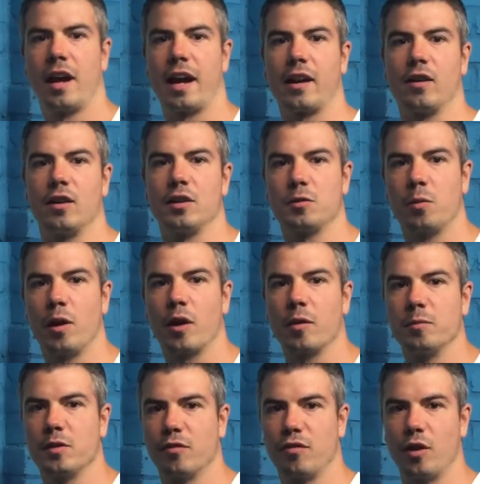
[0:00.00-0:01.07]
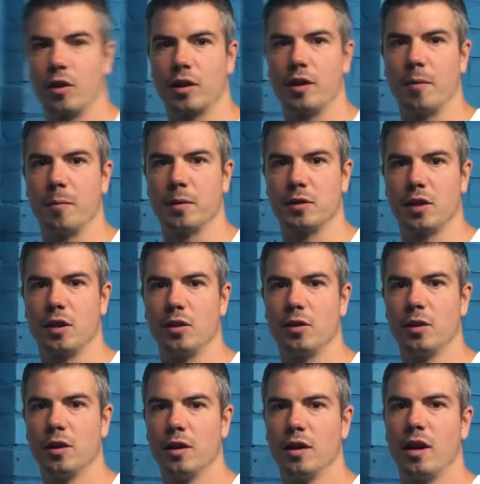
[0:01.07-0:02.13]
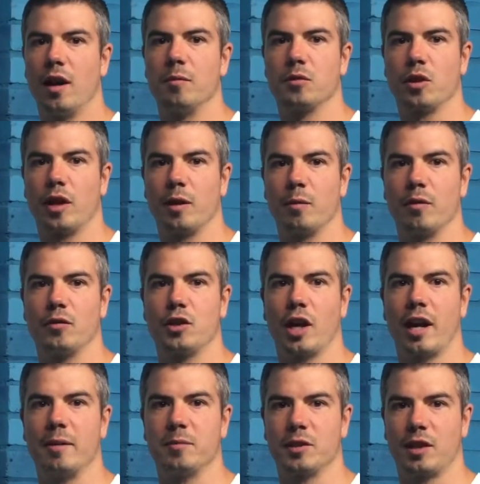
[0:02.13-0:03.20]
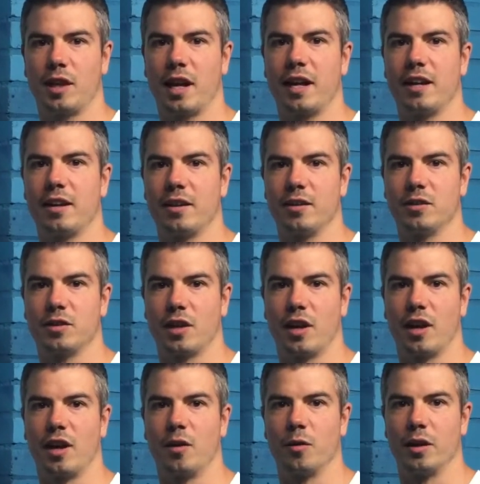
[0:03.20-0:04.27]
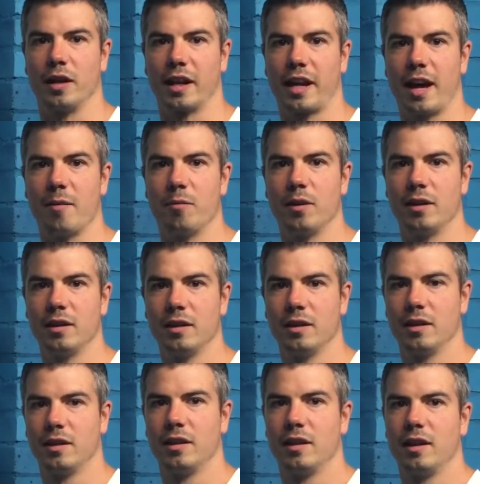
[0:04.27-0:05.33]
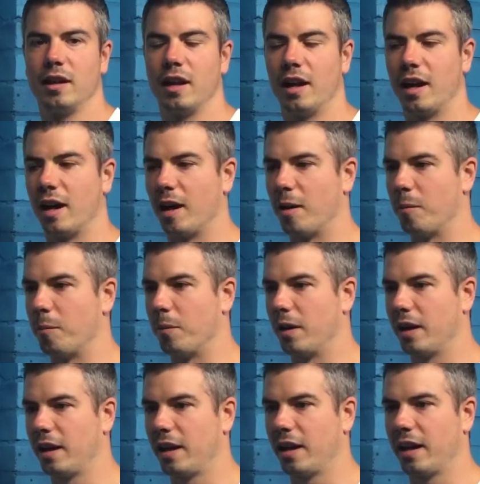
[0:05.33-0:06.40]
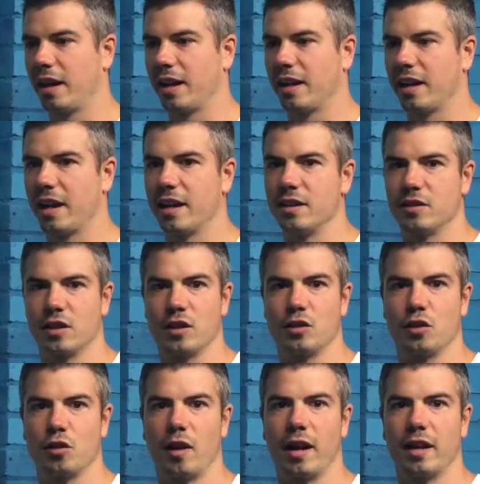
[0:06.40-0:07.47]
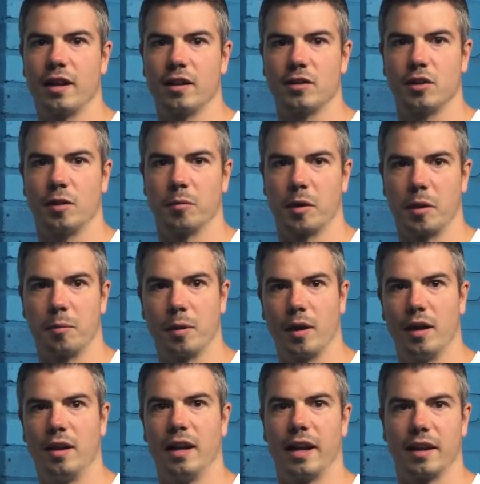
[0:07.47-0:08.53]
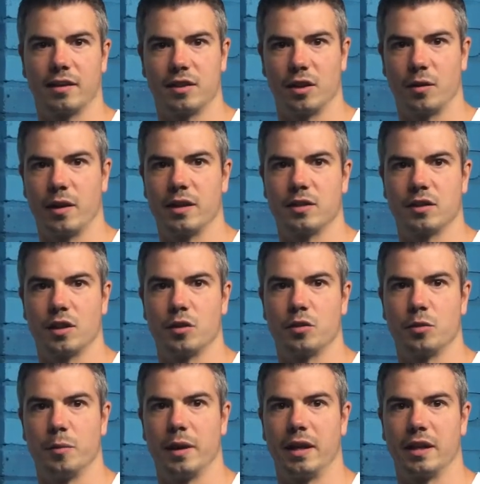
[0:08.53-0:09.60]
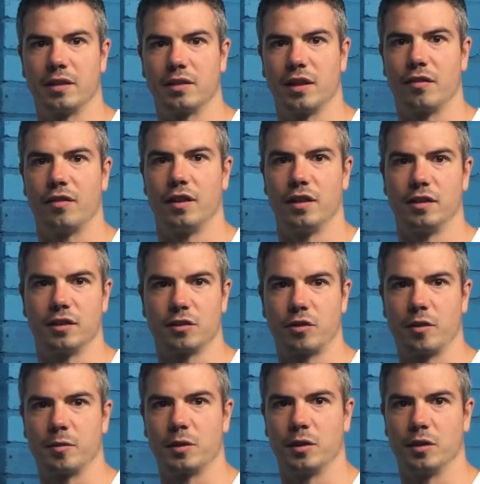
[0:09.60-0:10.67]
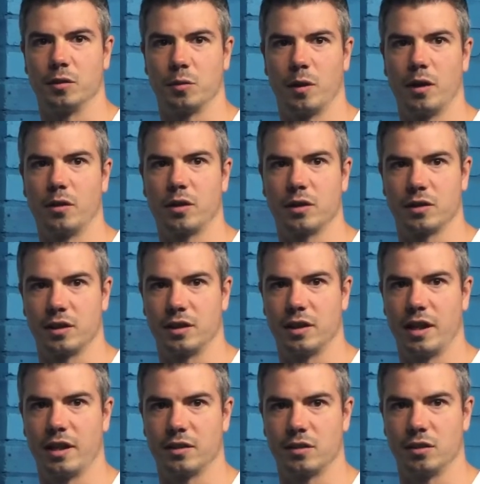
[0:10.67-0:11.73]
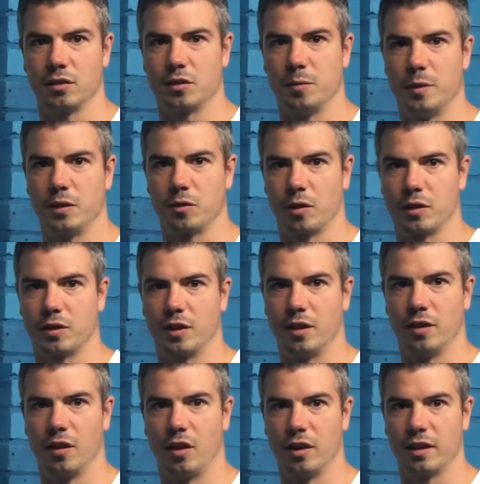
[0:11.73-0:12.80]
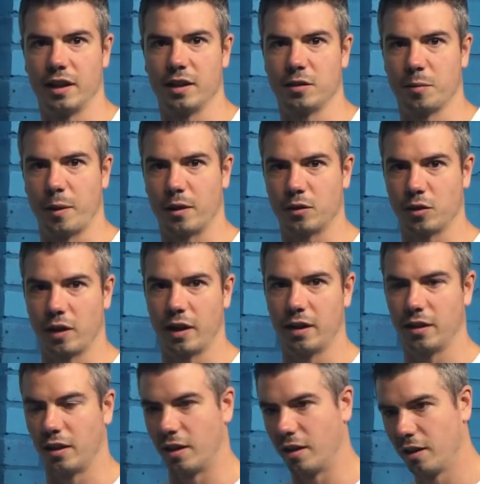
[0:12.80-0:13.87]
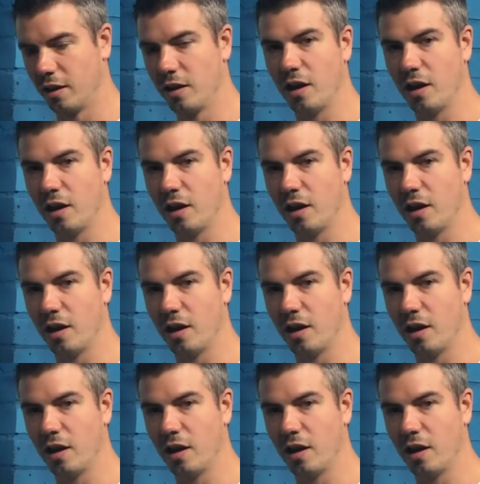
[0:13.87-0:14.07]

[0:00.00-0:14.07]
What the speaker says: Hey guys, welcome to vlog number 2. I'm training with James today, who's holding the camera. He is a trainer, so I'm going to put a link to his social media stuff in the description as well, because he's got some interesting ideas about training that